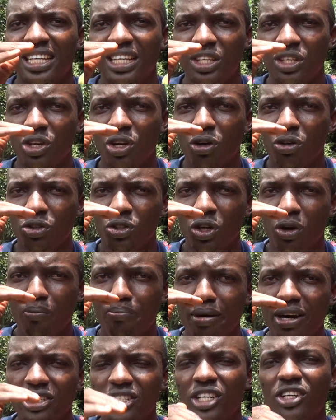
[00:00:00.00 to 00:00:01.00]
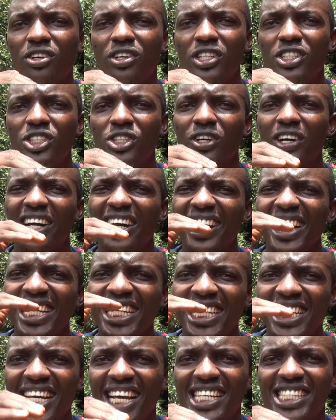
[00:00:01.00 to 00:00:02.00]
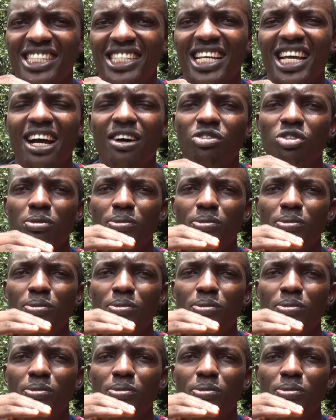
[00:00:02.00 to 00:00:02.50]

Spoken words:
your biosecurity, your cleanliness have to